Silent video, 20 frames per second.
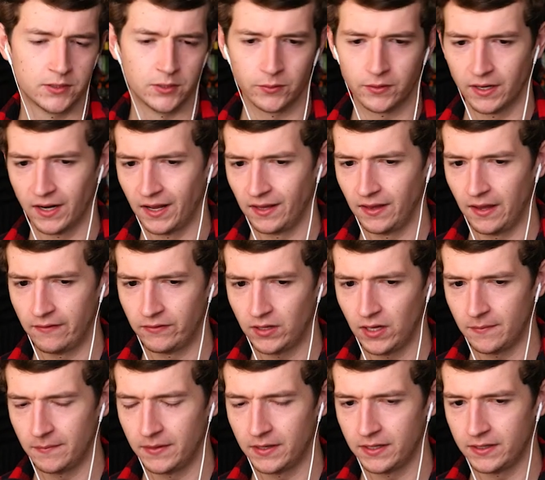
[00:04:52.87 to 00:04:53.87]
So can I
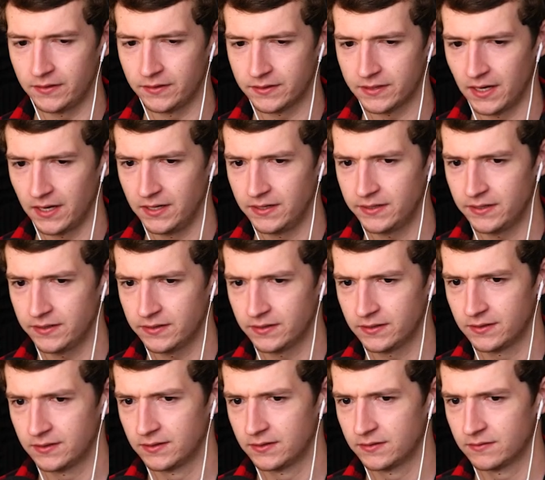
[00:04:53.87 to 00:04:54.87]
level up my
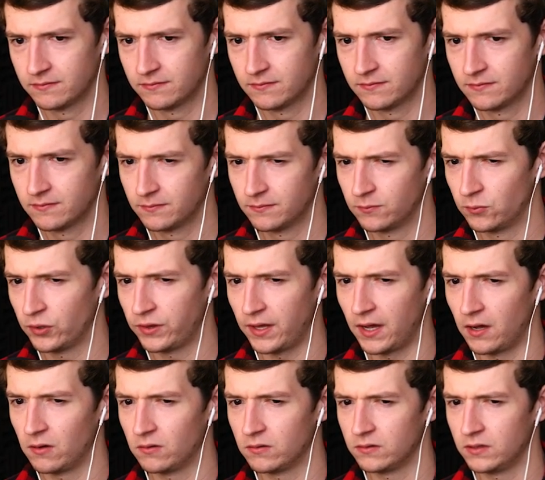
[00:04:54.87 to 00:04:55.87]
scientists
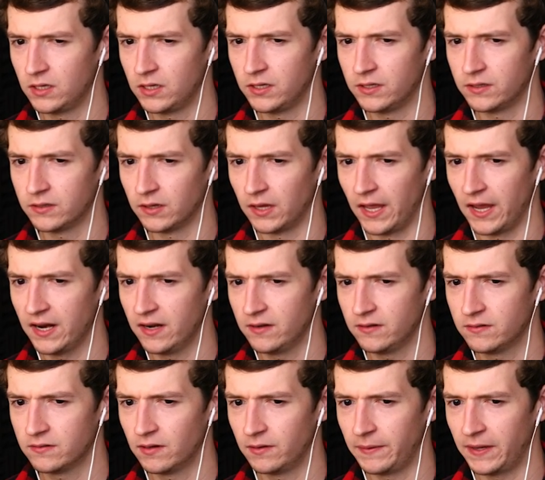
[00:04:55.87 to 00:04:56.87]
without needing to
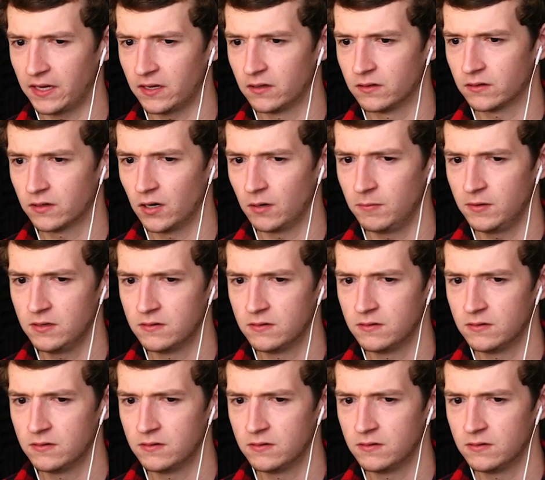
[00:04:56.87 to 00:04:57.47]
land back on Kerbin?